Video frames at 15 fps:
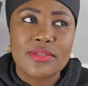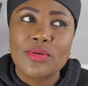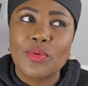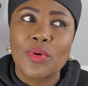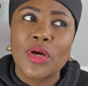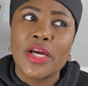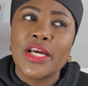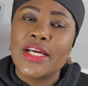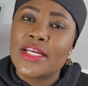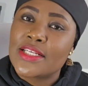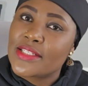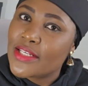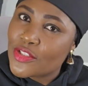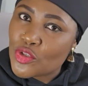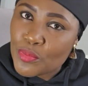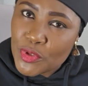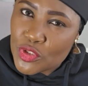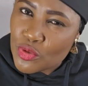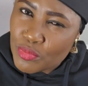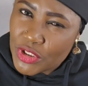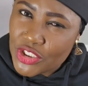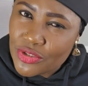So set up
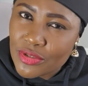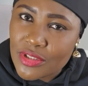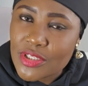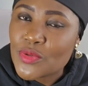automation.